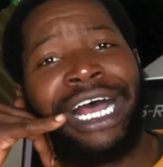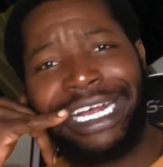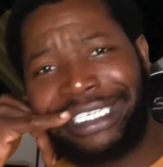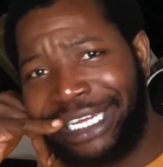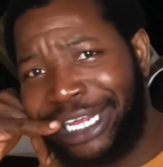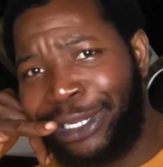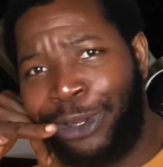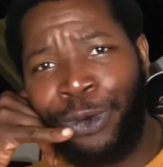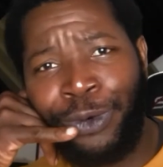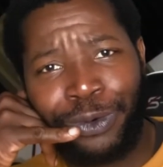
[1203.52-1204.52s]
I said,
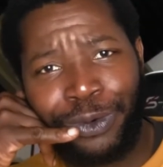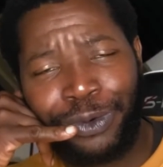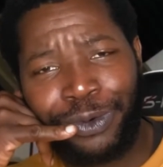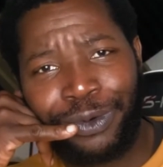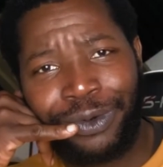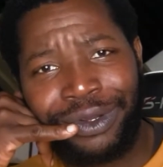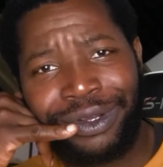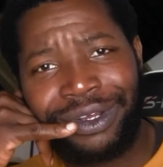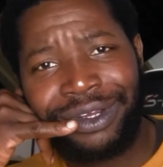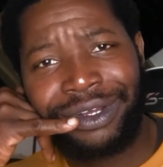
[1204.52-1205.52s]
hello.
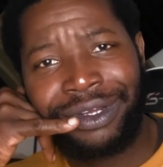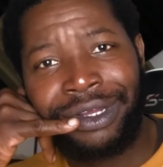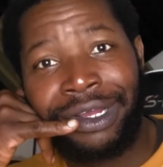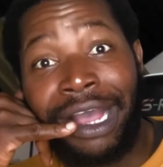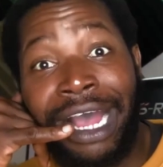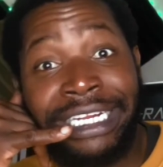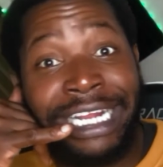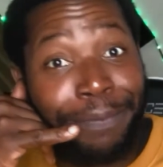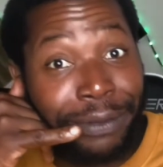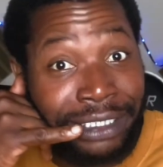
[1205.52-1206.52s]
And the
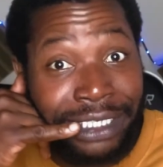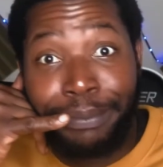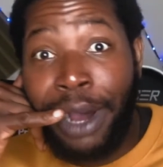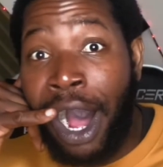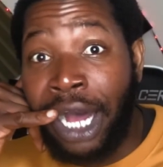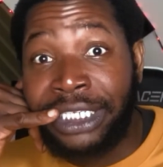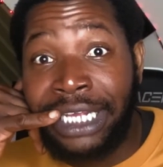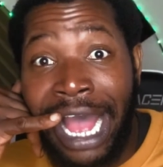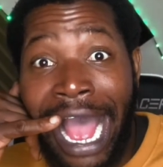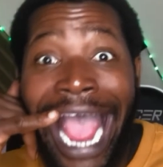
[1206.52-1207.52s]
deputy said, boss,
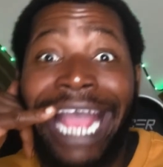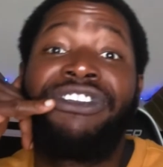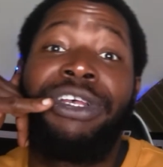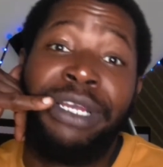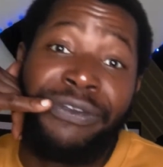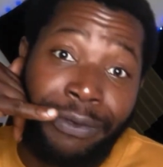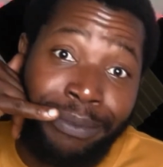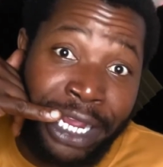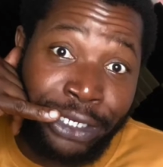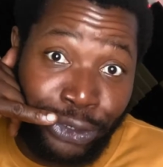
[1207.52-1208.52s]
I have some
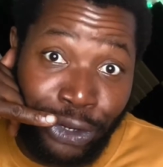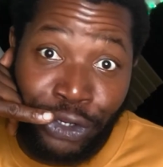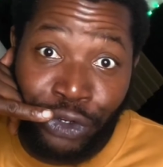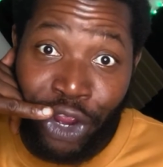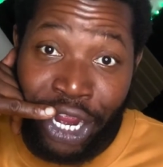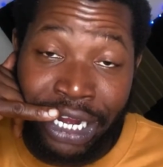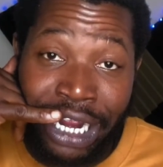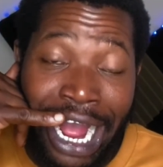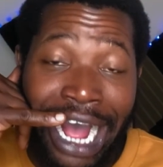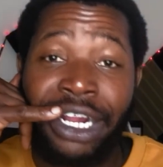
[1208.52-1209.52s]
information on Greg.
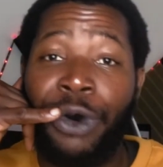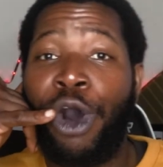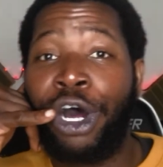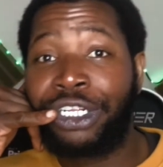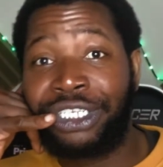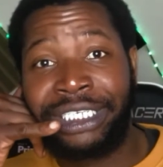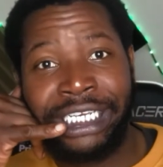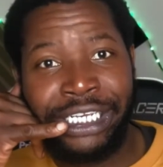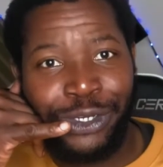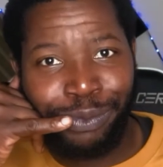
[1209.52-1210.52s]
And I want to
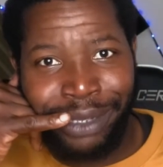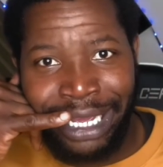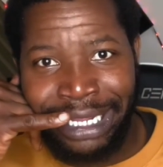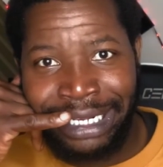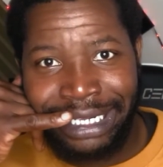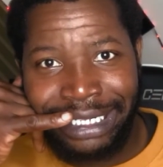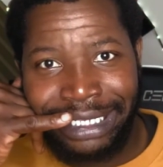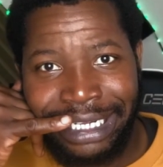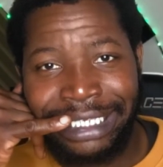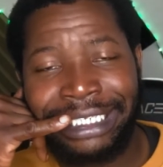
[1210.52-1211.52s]
see you, man.
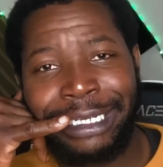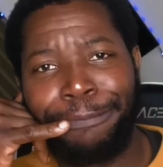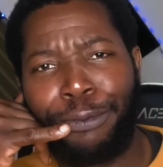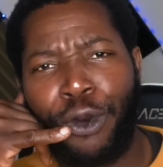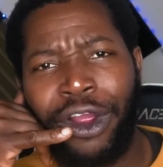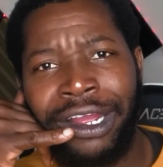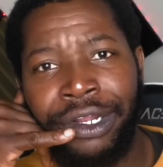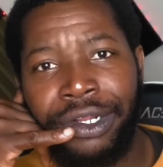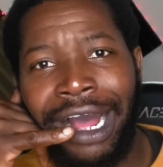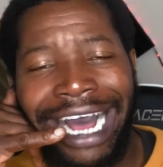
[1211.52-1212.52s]
This is important.
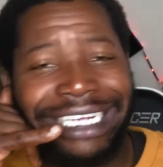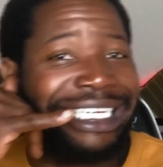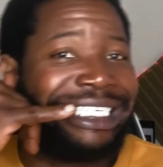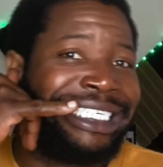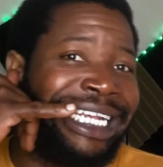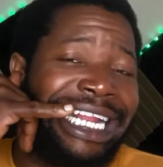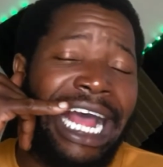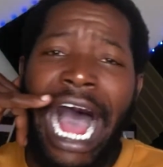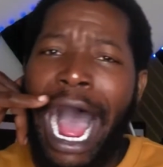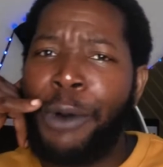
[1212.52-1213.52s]
I said, shit,
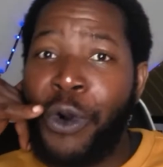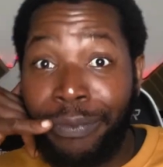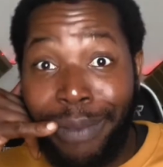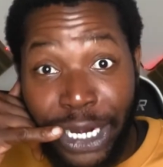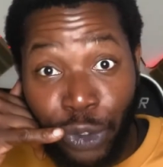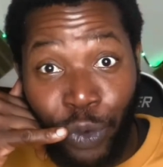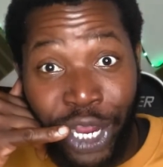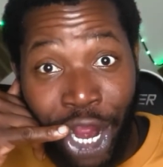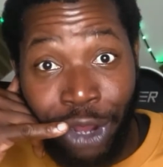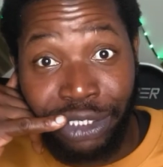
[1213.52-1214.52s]
I'm over by the
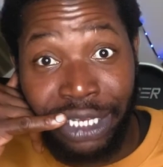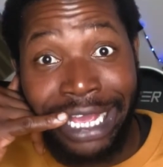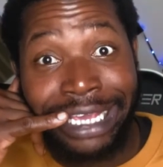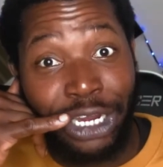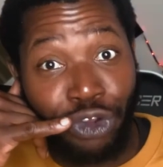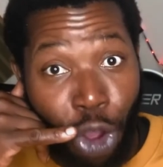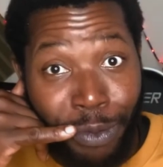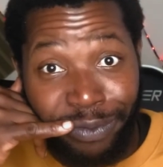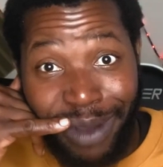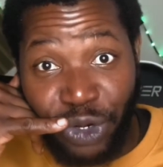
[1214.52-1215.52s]
warehouse. Can you come
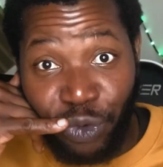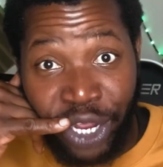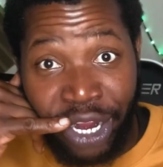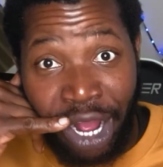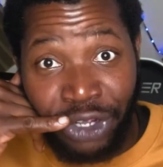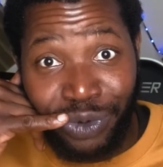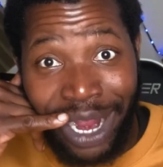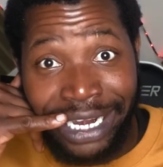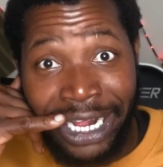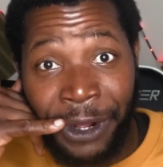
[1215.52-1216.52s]
over by the warehouse
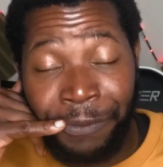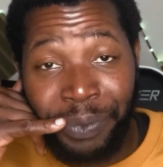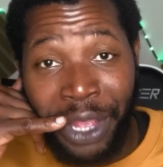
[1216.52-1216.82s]
right now?